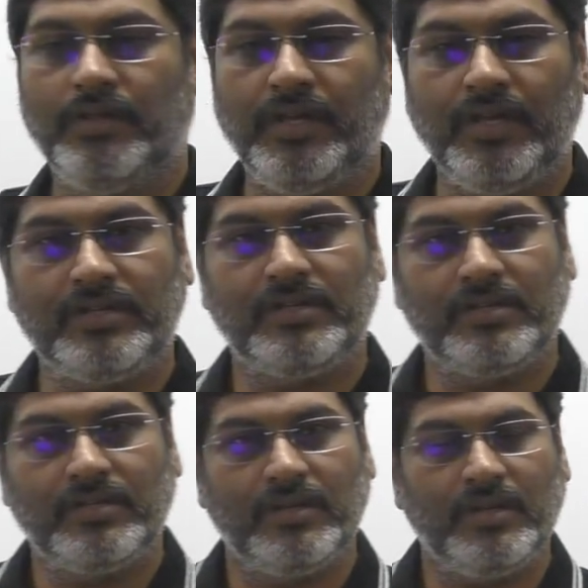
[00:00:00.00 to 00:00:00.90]

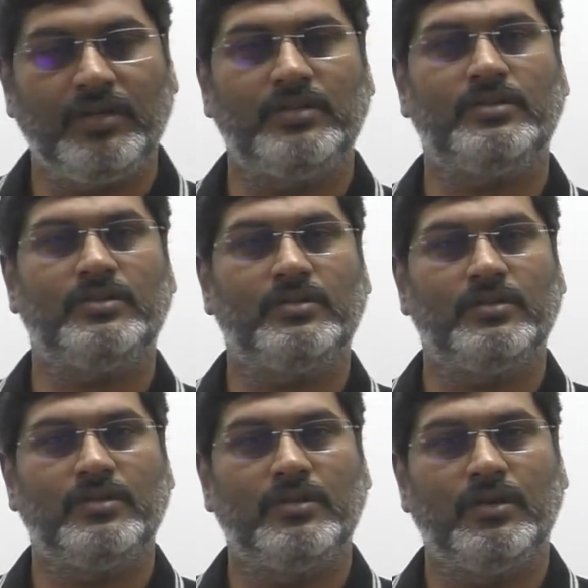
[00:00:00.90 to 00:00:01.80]
this is
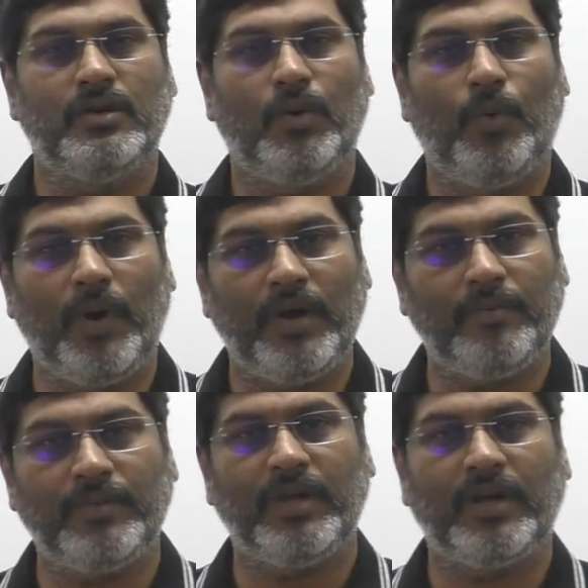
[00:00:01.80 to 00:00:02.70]
one
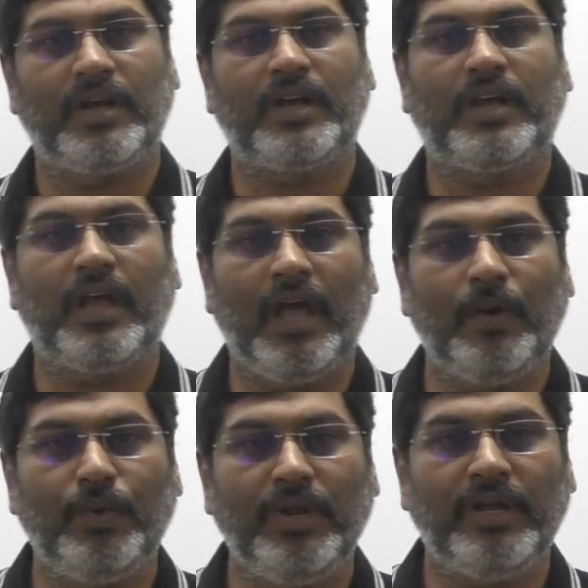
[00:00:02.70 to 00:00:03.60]
of the
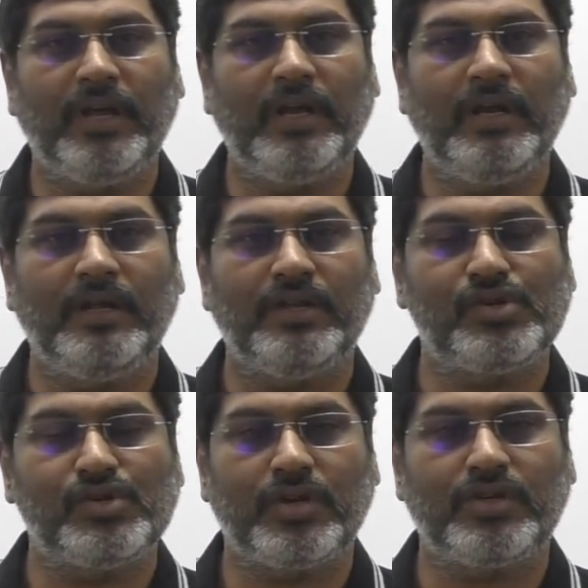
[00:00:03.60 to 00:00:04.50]
canonical
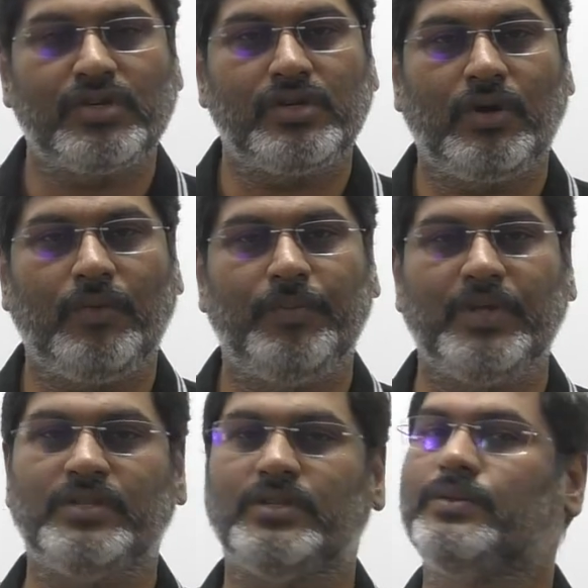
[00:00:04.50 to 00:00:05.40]
structure of
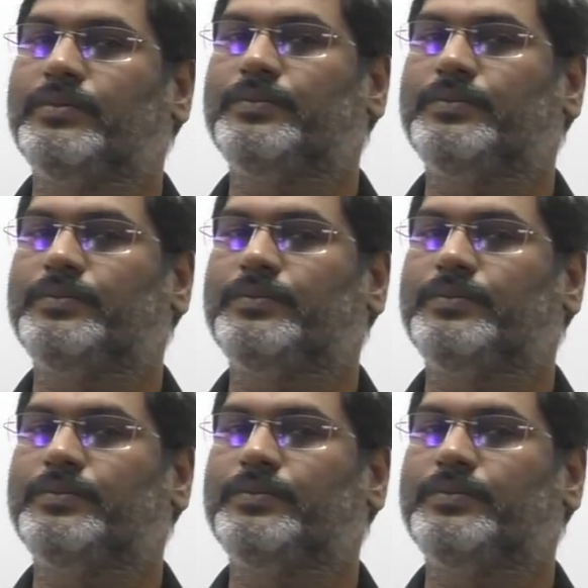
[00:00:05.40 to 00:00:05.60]
benzene.